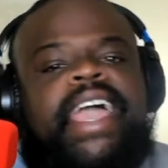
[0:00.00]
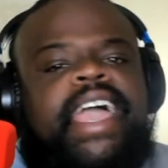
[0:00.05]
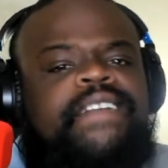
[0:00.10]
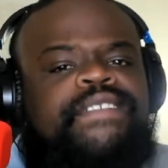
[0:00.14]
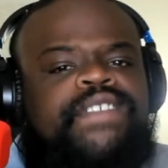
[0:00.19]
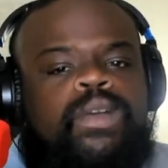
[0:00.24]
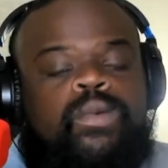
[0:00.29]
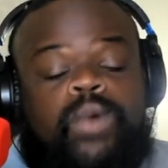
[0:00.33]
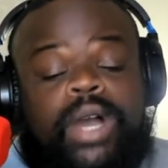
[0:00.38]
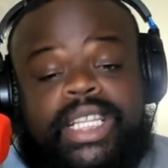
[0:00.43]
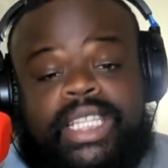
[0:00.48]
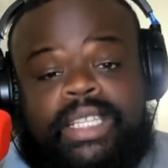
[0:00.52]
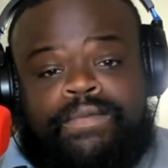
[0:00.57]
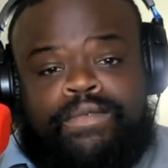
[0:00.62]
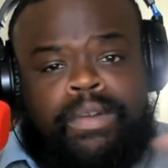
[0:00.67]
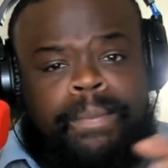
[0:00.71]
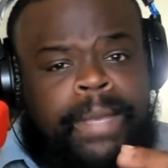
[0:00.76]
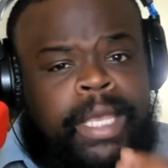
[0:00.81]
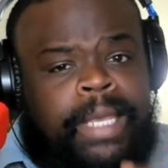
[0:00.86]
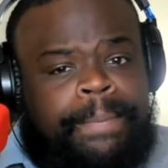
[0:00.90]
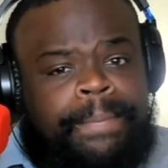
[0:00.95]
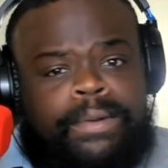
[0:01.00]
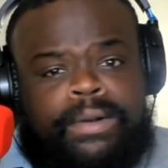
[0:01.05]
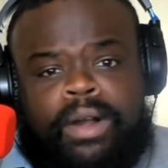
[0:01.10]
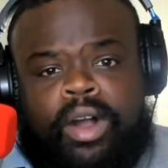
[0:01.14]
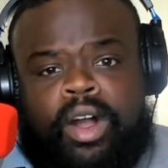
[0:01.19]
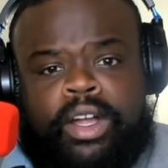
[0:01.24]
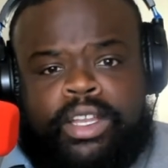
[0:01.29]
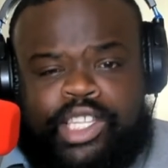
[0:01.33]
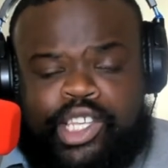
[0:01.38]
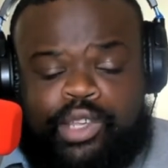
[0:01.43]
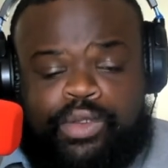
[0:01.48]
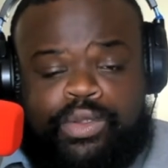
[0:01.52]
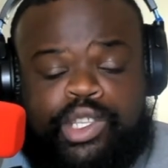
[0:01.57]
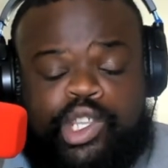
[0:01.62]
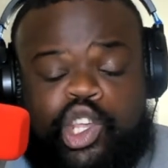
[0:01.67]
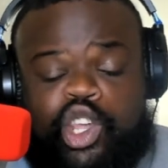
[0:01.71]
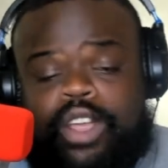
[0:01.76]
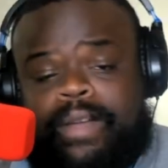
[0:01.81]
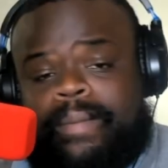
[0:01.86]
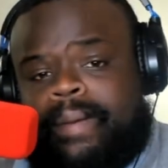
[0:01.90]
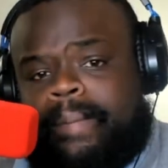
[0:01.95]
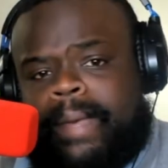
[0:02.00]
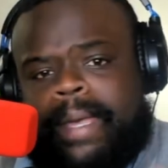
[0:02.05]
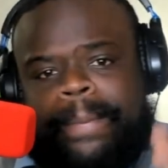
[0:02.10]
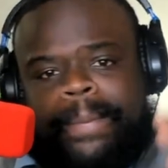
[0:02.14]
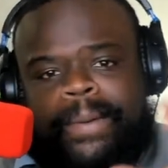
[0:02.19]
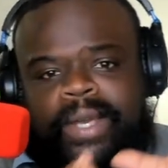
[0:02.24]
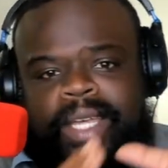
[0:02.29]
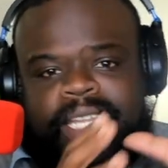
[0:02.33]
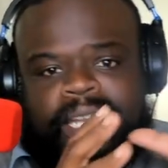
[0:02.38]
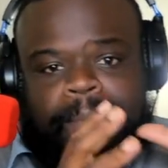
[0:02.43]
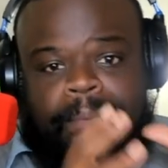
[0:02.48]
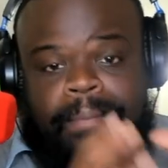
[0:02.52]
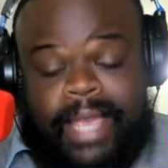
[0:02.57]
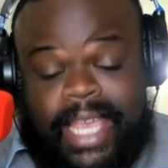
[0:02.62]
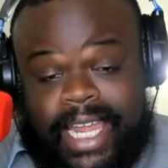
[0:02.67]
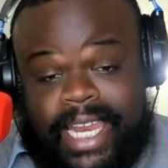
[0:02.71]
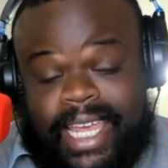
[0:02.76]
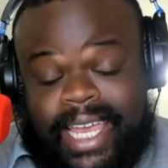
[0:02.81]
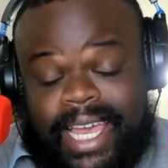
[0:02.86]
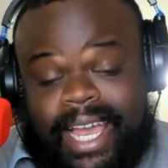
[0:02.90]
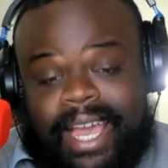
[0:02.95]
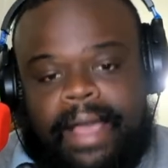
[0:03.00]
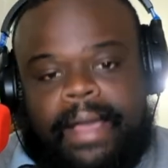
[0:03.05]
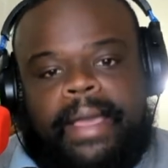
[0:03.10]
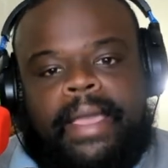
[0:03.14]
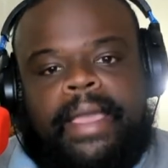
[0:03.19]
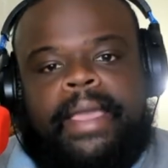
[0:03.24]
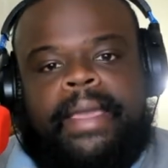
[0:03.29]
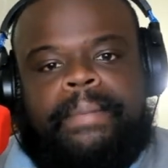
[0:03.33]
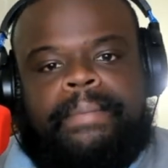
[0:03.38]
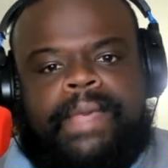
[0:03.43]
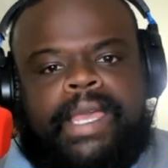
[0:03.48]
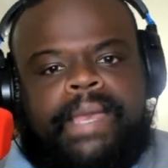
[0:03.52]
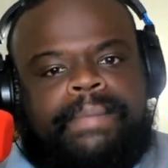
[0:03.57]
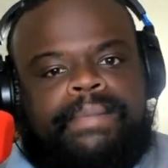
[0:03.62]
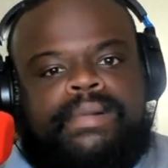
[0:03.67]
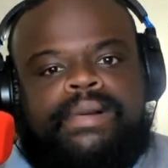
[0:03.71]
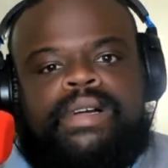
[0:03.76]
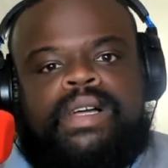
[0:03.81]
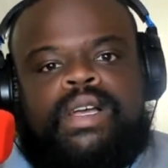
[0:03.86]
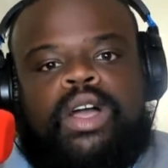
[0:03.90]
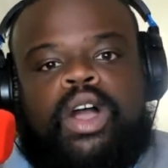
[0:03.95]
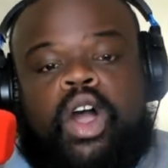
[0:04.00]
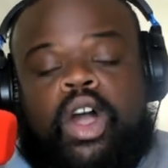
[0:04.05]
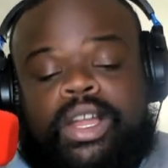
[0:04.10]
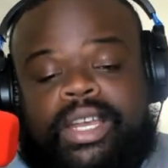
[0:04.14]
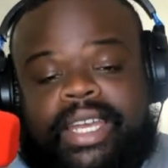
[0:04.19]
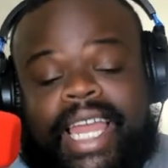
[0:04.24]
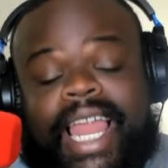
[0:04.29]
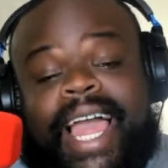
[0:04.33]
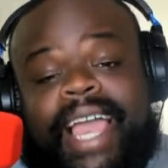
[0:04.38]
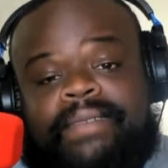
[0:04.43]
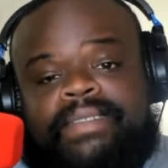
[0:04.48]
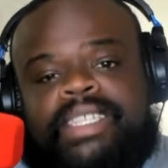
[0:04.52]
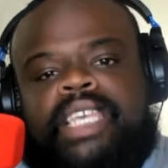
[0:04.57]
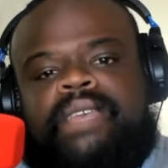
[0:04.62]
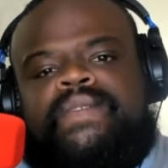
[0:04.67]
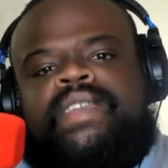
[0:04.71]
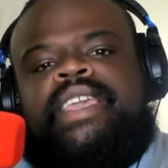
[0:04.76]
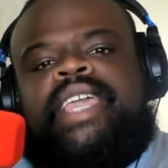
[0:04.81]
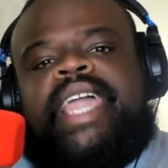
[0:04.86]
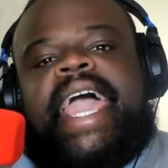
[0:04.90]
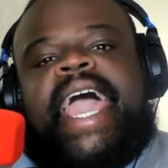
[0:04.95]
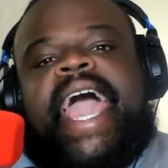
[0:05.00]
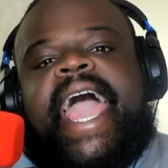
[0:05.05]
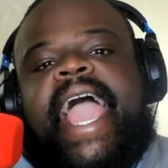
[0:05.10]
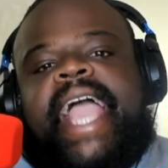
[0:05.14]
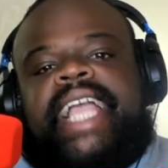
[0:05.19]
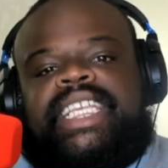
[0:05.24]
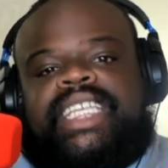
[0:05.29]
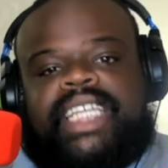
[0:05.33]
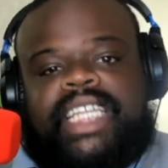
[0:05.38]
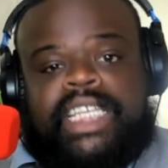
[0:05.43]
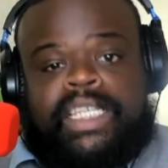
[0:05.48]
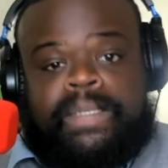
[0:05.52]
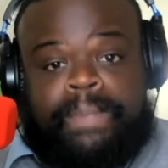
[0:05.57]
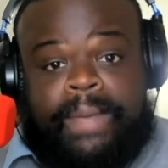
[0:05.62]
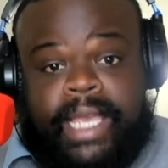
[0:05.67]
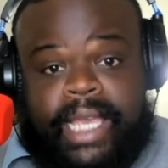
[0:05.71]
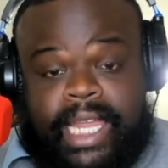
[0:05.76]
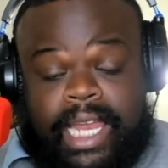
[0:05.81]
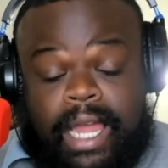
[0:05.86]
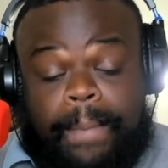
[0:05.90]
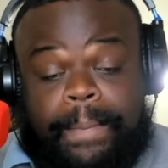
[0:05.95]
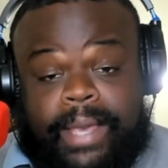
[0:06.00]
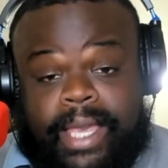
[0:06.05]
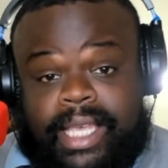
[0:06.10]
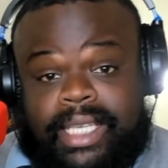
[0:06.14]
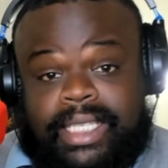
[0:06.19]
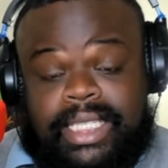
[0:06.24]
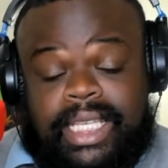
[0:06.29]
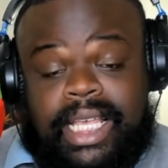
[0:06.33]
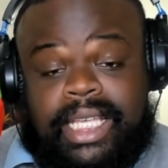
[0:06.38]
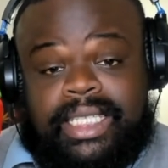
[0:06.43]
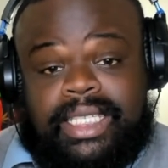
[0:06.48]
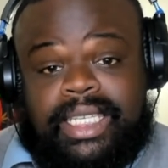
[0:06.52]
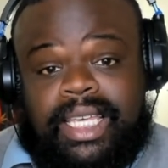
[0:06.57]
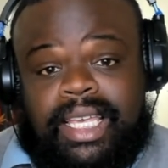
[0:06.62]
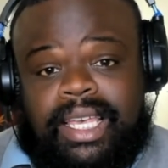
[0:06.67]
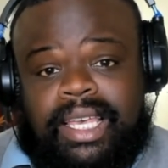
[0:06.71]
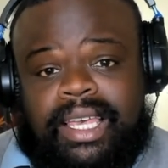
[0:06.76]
If it wasn't for people on YouTube and people in the media and people on live T V actually speaking up against this,